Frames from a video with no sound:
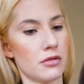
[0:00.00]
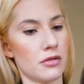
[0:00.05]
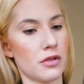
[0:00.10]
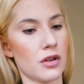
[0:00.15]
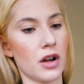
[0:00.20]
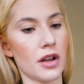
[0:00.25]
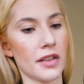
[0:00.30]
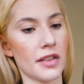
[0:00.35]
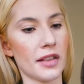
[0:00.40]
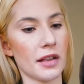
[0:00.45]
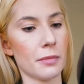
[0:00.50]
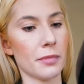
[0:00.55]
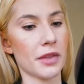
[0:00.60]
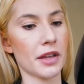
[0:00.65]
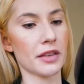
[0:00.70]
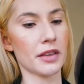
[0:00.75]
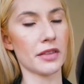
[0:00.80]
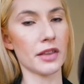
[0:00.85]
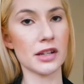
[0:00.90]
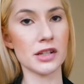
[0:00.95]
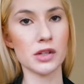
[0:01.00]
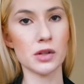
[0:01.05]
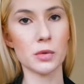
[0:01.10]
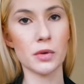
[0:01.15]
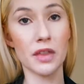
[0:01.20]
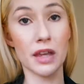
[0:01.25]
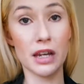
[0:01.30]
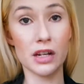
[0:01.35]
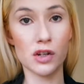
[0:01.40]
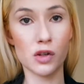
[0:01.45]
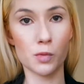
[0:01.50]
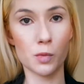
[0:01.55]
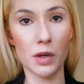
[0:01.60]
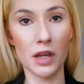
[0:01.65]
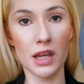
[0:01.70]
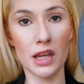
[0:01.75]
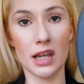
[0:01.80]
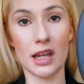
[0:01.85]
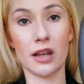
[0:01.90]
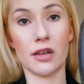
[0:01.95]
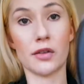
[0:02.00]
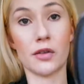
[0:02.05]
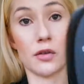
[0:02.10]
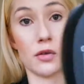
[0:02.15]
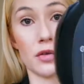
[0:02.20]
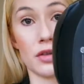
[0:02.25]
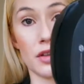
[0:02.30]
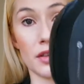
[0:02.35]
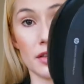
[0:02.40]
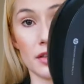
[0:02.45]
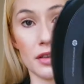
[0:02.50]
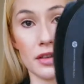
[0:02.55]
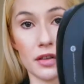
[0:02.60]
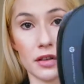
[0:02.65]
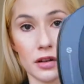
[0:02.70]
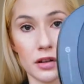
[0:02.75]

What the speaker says: not something that they do with HP. So this is